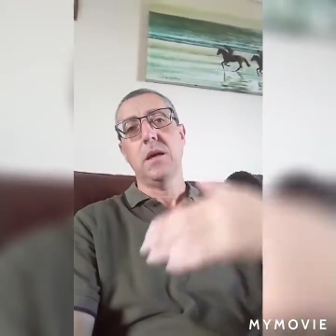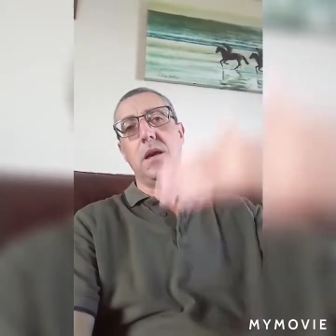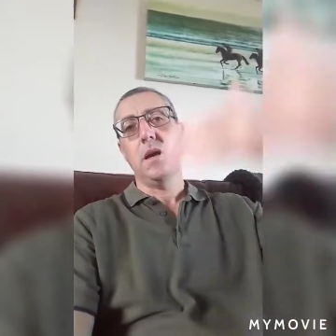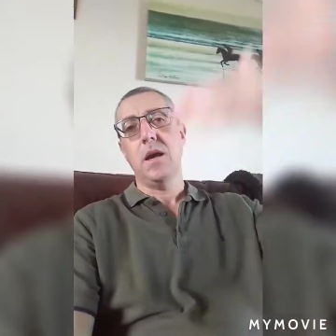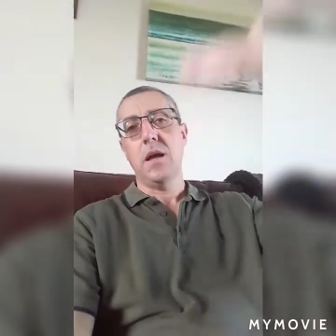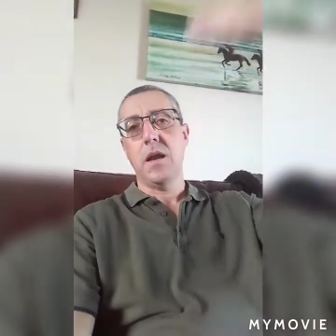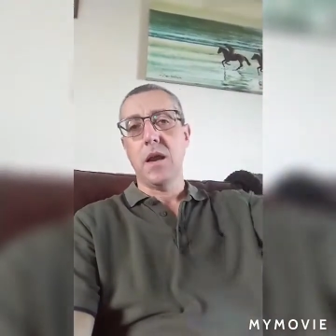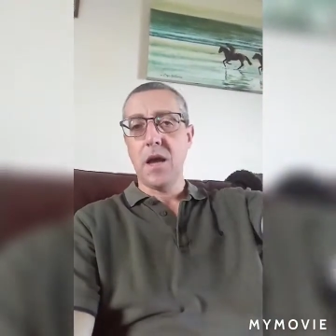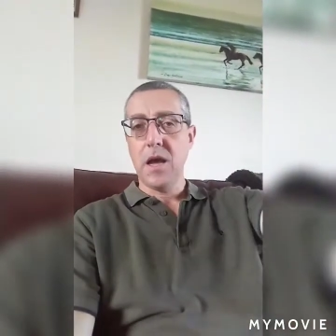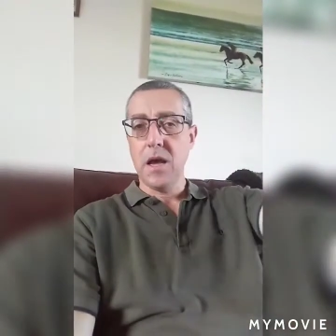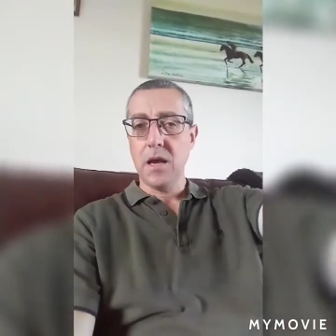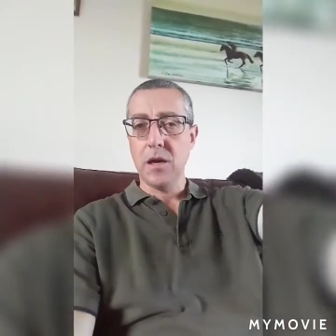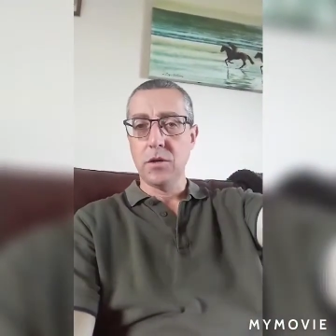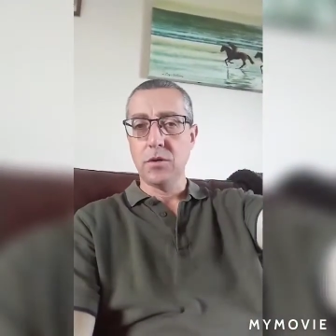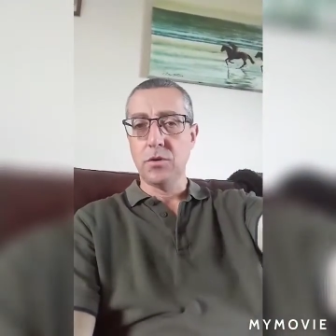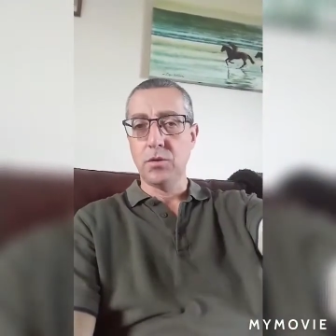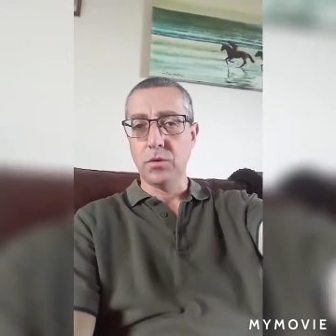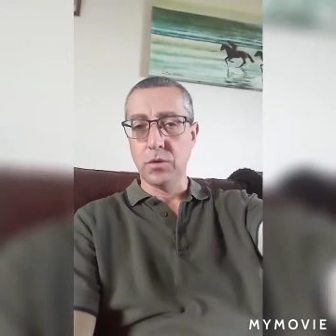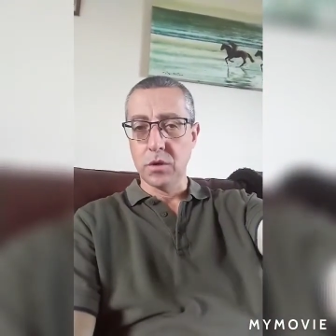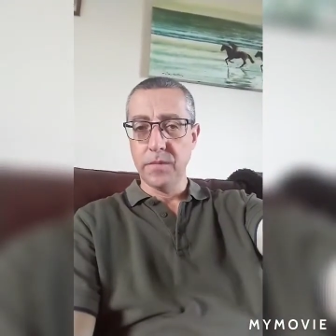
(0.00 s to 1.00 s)
and a hangar
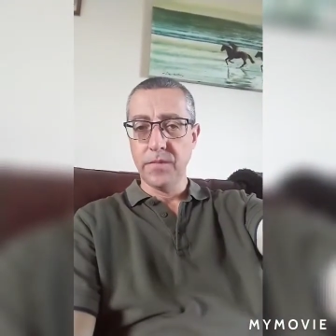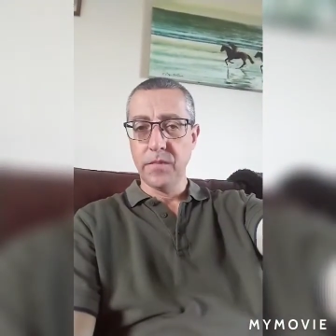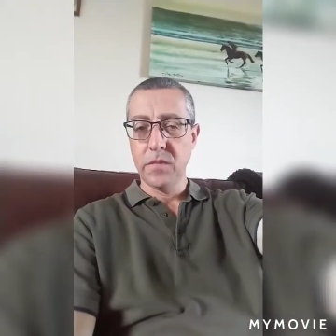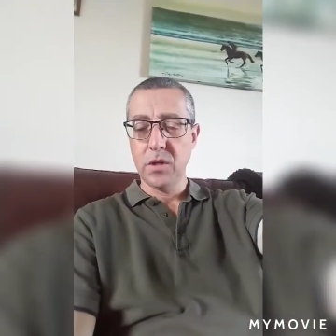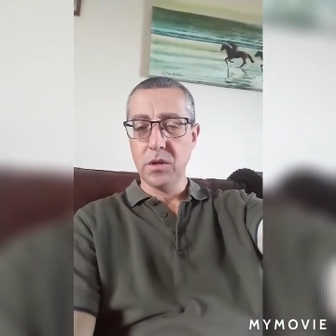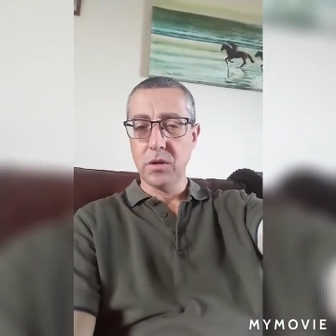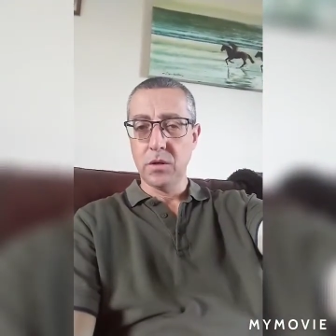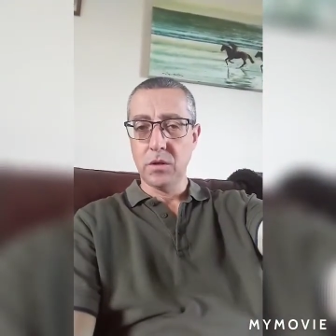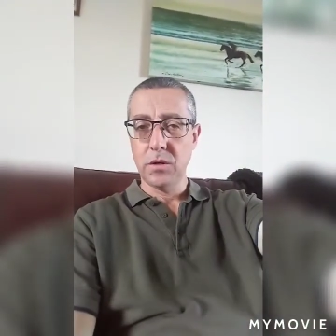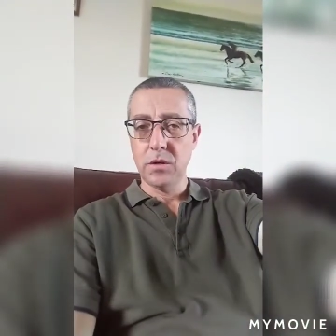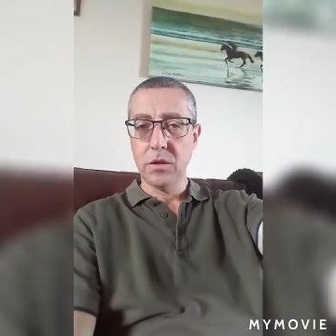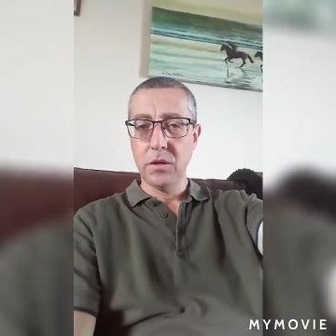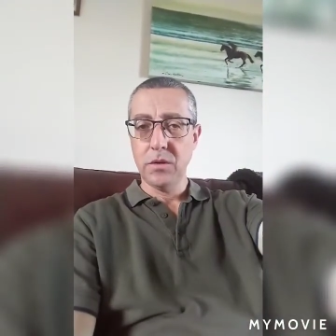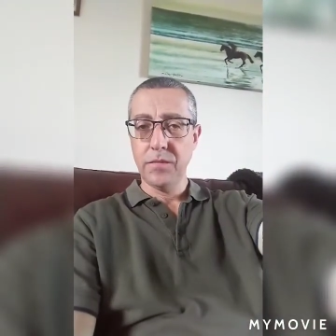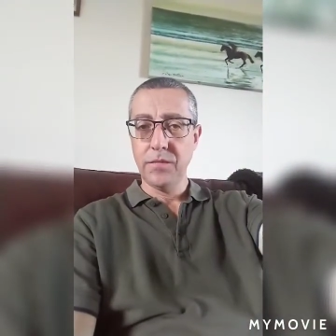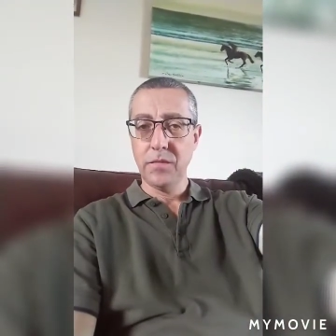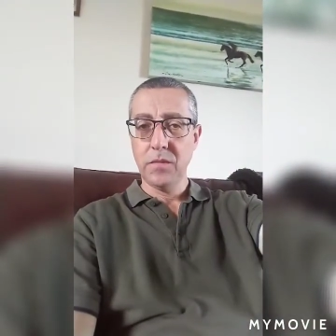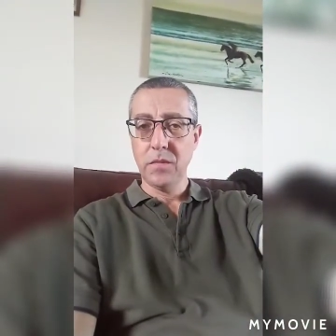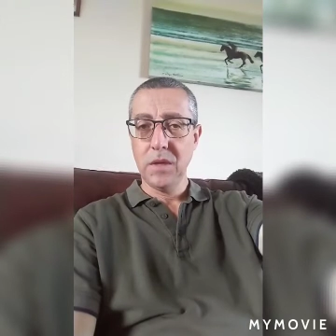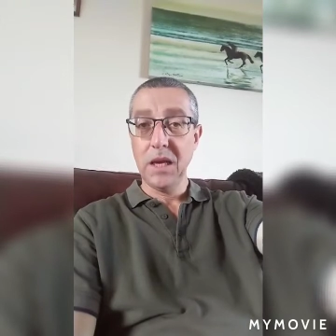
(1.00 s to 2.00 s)
door on
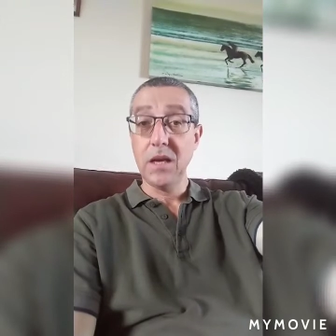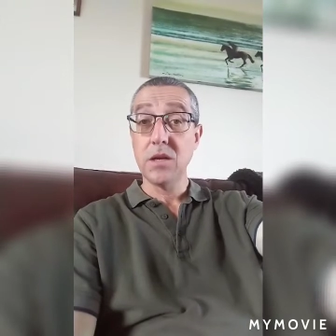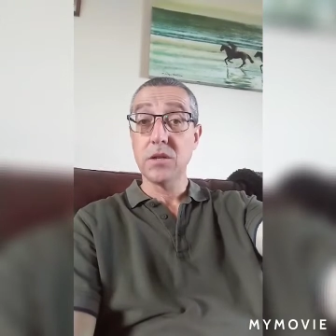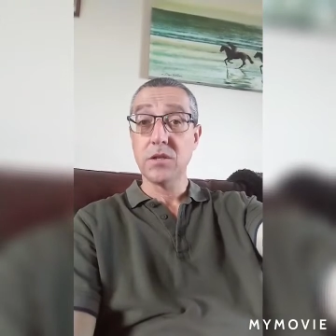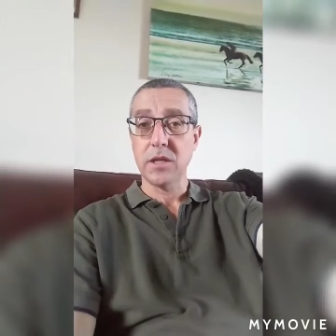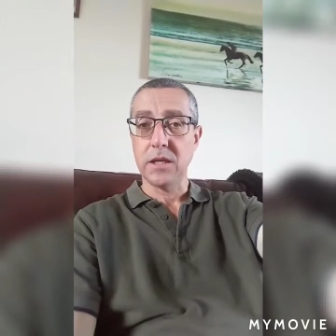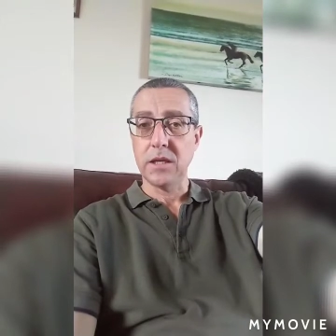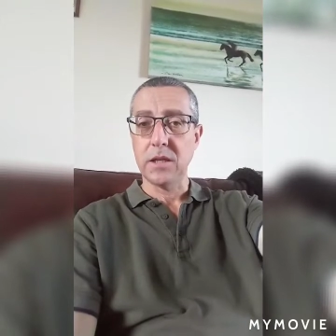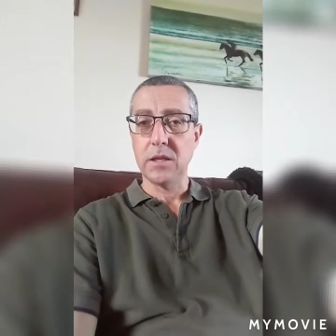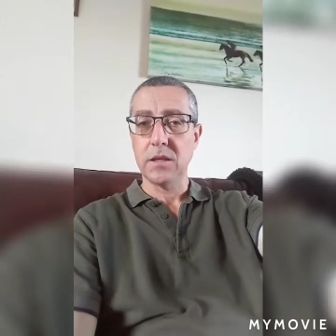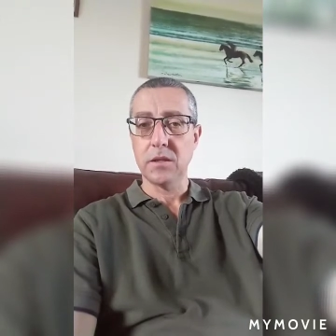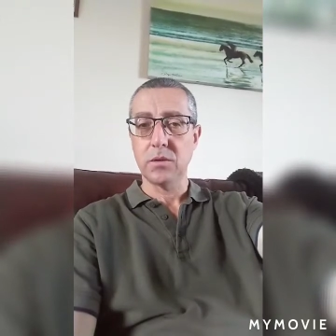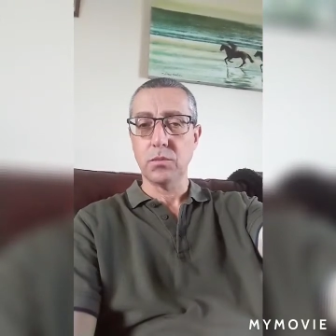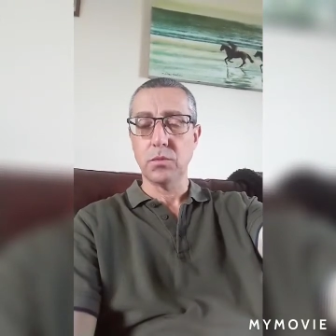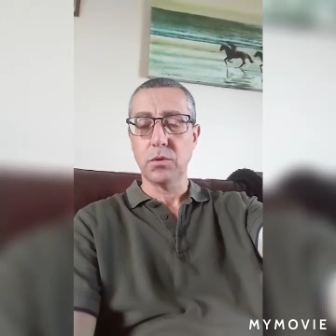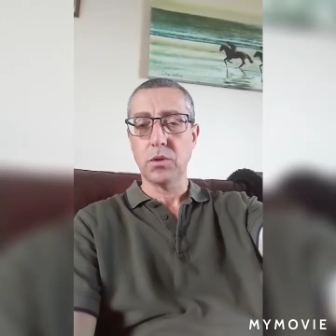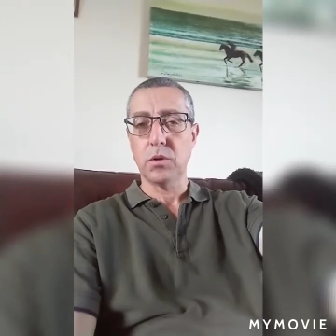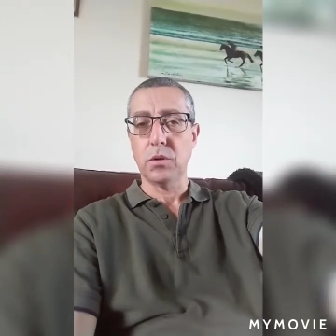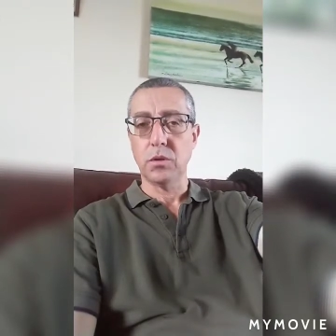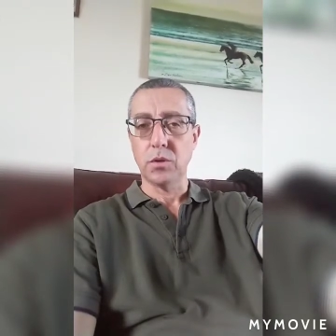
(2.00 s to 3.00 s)
airside, as it
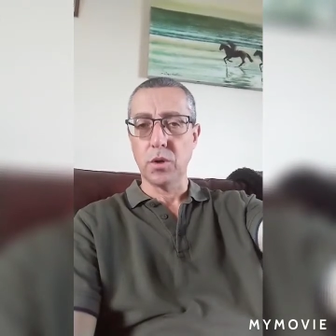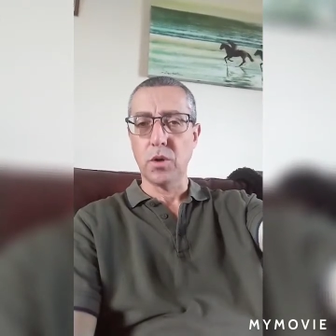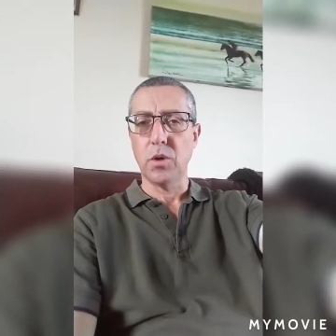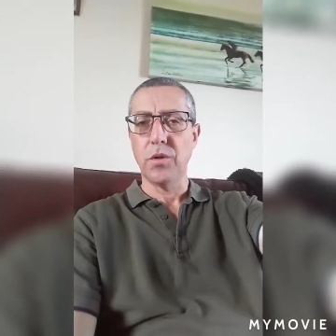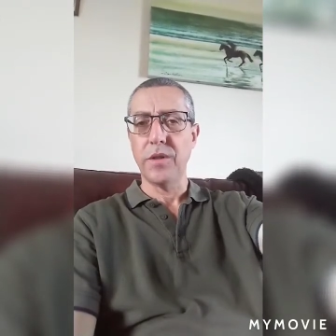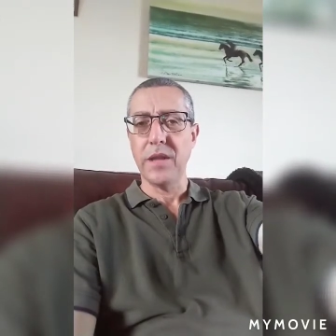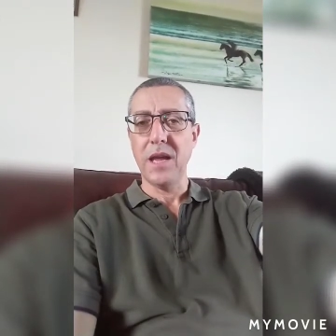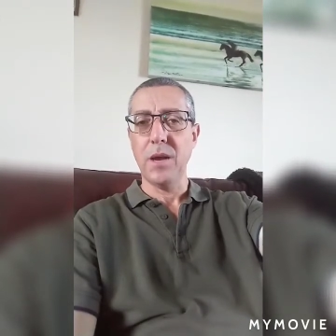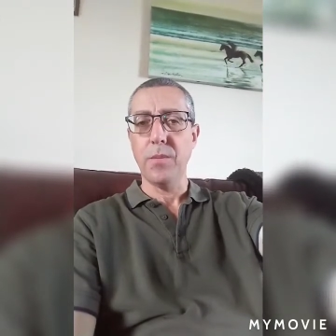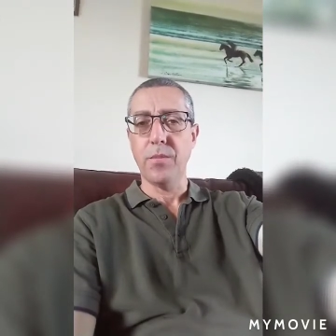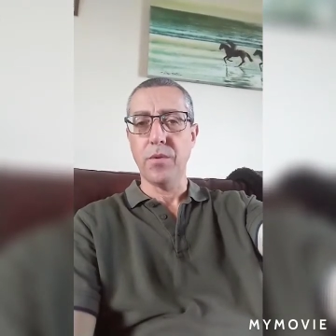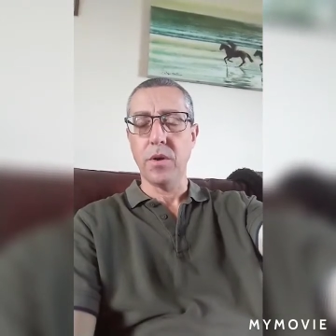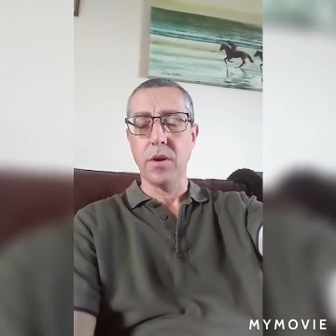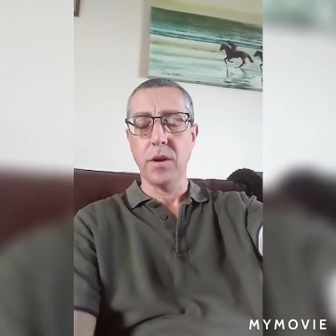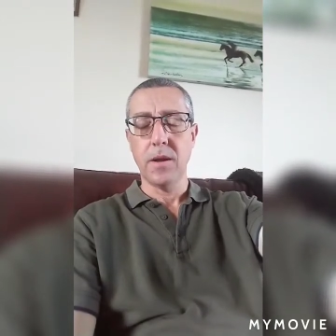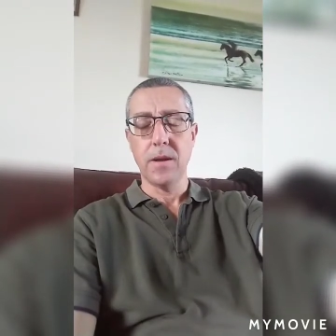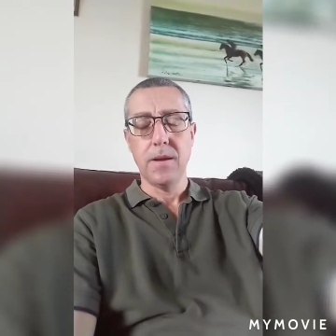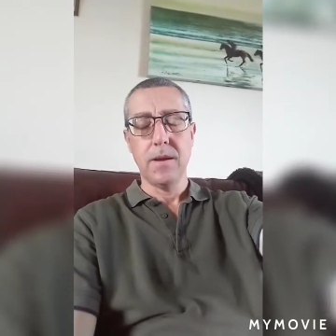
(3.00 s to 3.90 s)
would call, or on the apron.